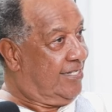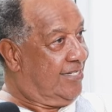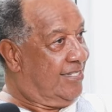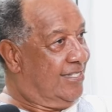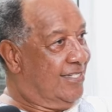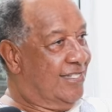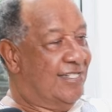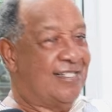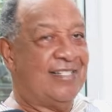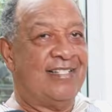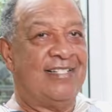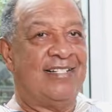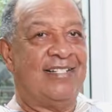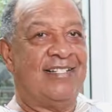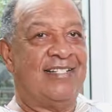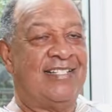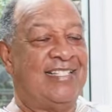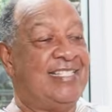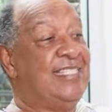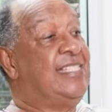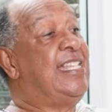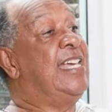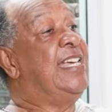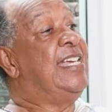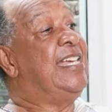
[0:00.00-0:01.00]
Yeah.
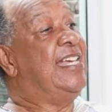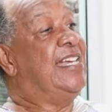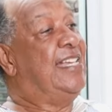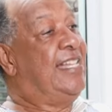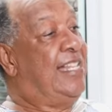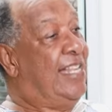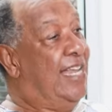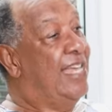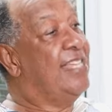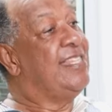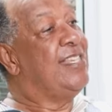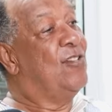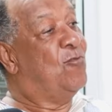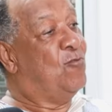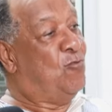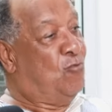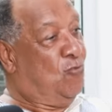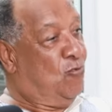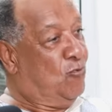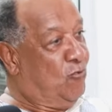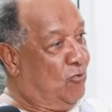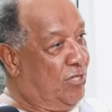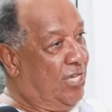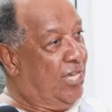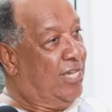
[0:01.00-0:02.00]
The lady
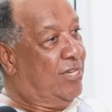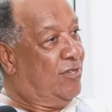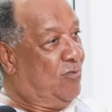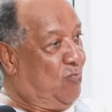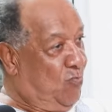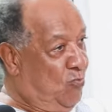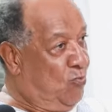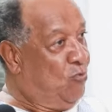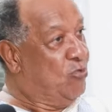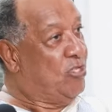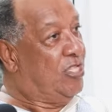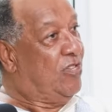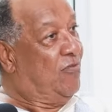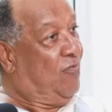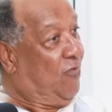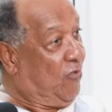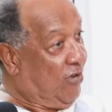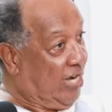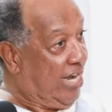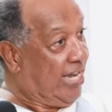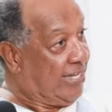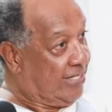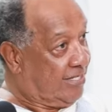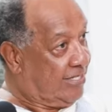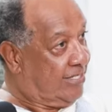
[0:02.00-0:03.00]
who do the muti
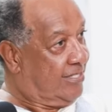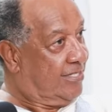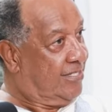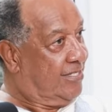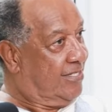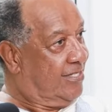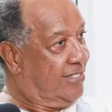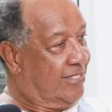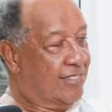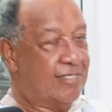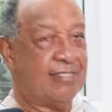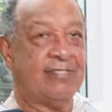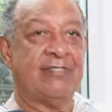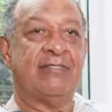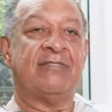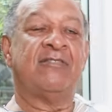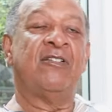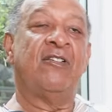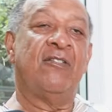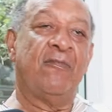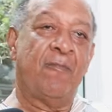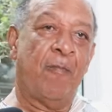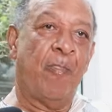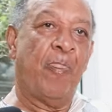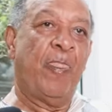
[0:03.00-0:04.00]
for us.
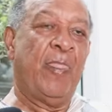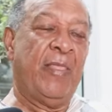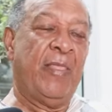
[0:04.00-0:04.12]
no.